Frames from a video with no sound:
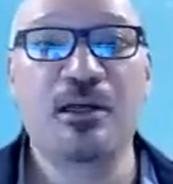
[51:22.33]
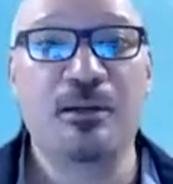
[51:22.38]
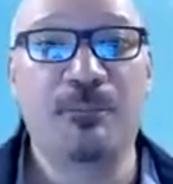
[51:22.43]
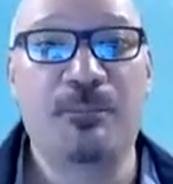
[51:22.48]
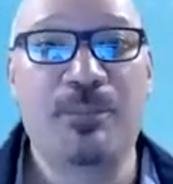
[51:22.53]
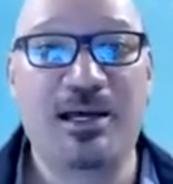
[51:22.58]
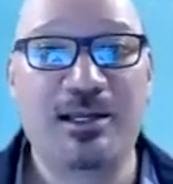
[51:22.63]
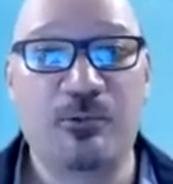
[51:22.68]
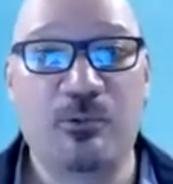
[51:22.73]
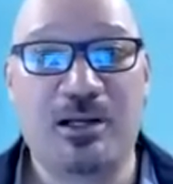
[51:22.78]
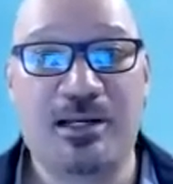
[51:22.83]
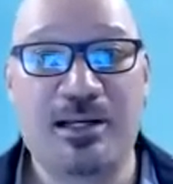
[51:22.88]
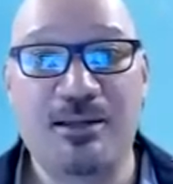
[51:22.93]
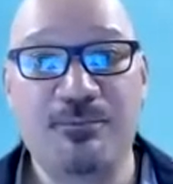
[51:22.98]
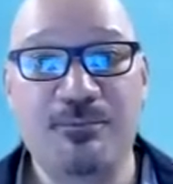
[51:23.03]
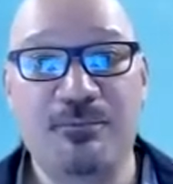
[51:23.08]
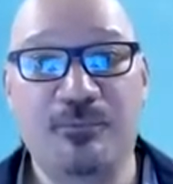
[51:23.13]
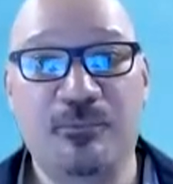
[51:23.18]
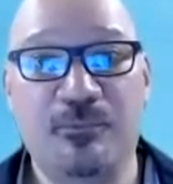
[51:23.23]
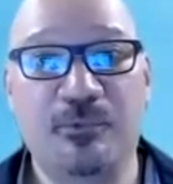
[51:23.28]
But what
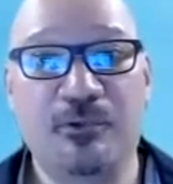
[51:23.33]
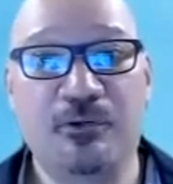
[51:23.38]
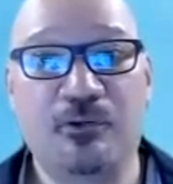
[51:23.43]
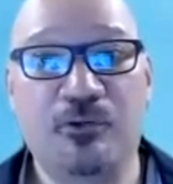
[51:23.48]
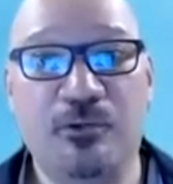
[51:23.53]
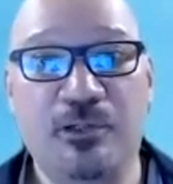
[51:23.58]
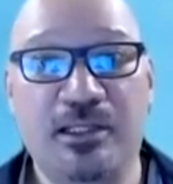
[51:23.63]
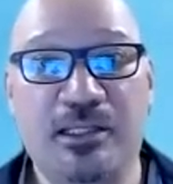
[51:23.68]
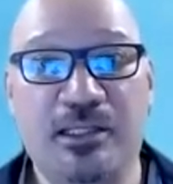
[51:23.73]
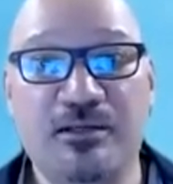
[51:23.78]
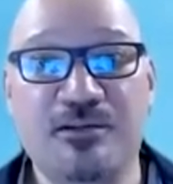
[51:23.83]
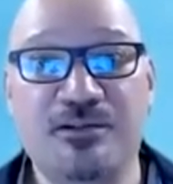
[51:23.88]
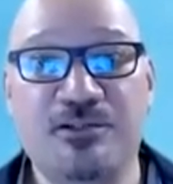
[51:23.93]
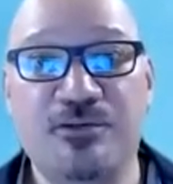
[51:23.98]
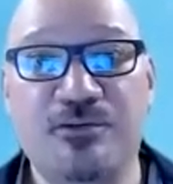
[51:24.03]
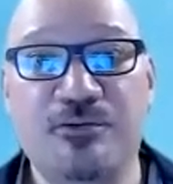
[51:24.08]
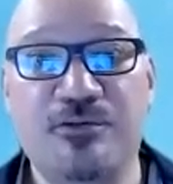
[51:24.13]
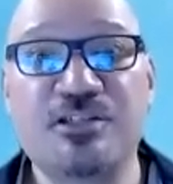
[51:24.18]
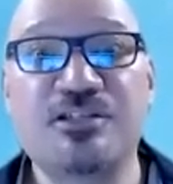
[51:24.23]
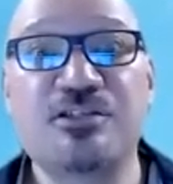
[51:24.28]
I'm doing here
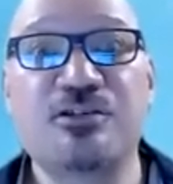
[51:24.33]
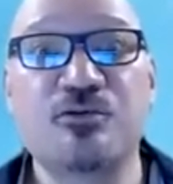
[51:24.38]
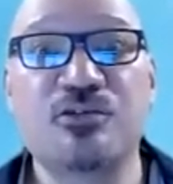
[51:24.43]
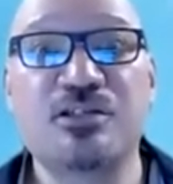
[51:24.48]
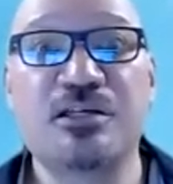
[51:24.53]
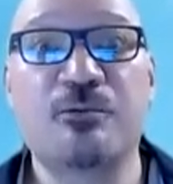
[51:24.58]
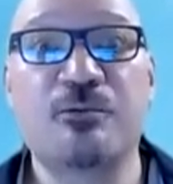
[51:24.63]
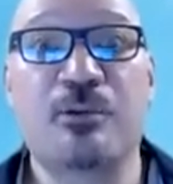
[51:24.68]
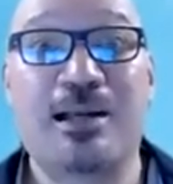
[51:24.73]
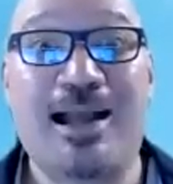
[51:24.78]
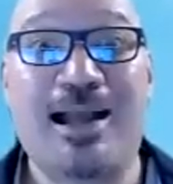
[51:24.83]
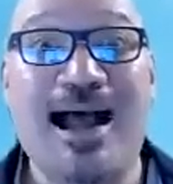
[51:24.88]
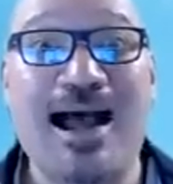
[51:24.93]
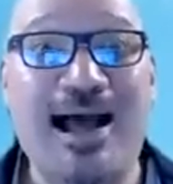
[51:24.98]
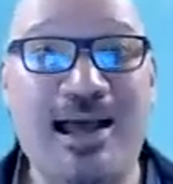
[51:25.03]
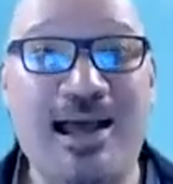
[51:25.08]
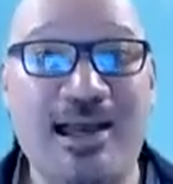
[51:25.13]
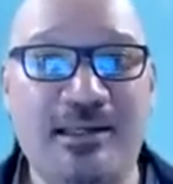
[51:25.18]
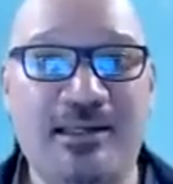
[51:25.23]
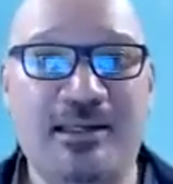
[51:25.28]
to do is to see what
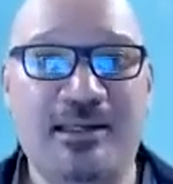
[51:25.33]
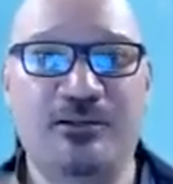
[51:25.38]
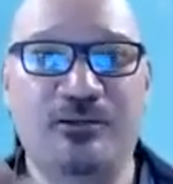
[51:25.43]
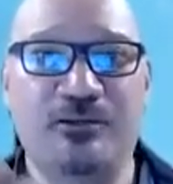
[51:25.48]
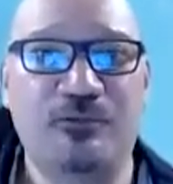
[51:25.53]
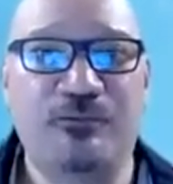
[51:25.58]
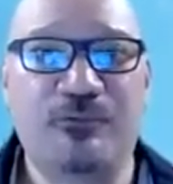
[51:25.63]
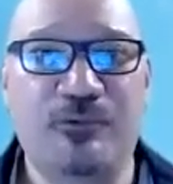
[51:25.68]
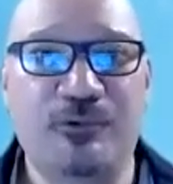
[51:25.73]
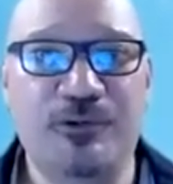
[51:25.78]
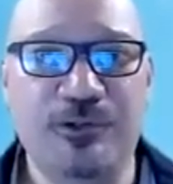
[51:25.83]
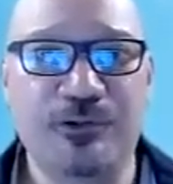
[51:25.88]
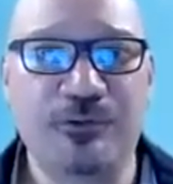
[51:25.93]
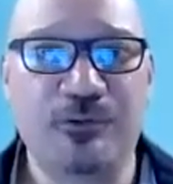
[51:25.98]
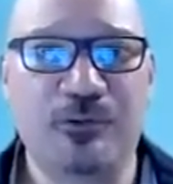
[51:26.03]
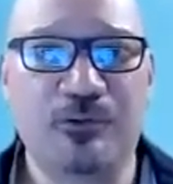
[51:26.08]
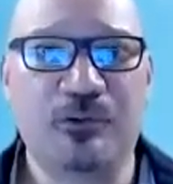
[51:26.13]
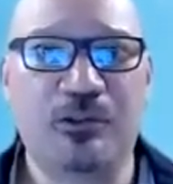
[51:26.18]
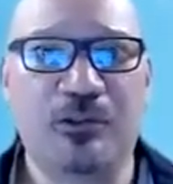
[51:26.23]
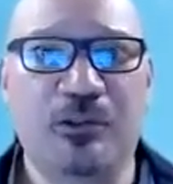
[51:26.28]
I can do for
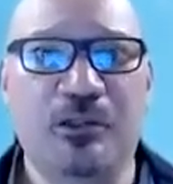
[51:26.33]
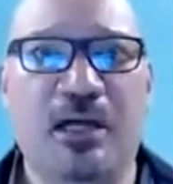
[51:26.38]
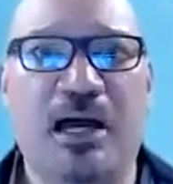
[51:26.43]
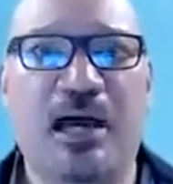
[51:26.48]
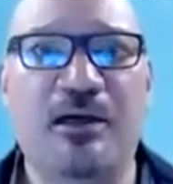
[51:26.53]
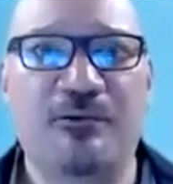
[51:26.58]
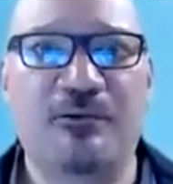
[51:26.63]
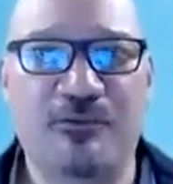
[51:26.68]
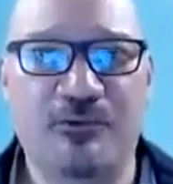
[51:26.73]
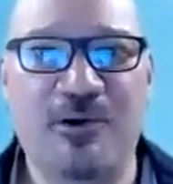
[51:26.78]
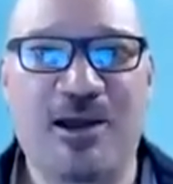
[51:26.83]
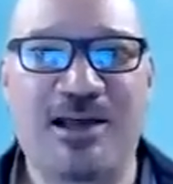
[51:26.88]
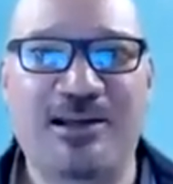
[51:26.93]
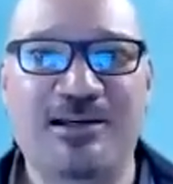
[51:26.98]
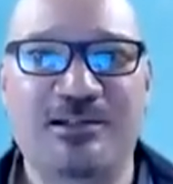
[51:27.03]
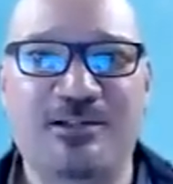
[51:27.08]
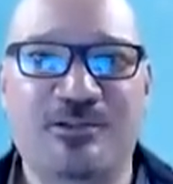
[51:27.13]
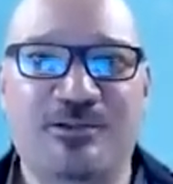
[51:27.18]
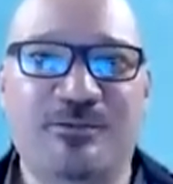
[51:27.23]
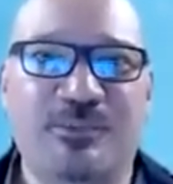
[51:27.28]
you out of
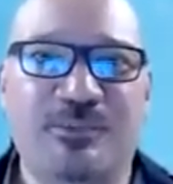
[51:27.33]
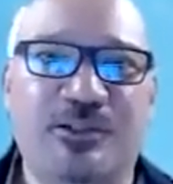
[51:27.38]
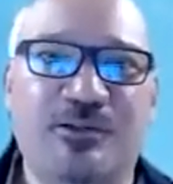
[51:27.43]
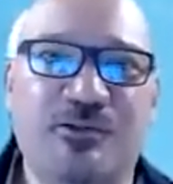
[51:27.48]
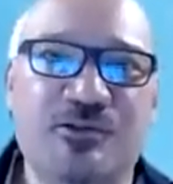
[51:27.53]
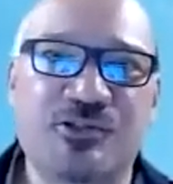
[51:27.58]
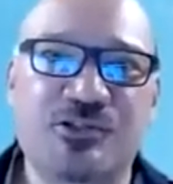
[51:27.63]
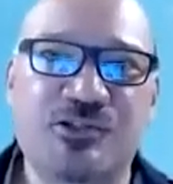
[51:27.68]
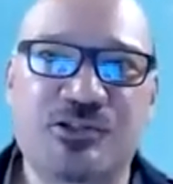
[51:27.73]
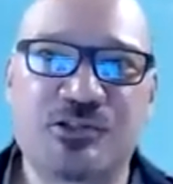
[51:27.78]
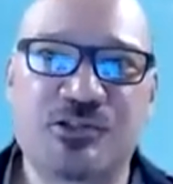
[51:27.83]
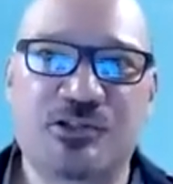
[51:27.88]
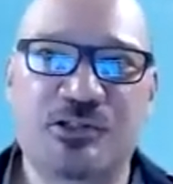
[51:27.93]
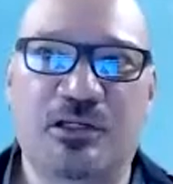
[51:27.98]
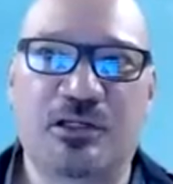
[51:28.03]
gratitude, because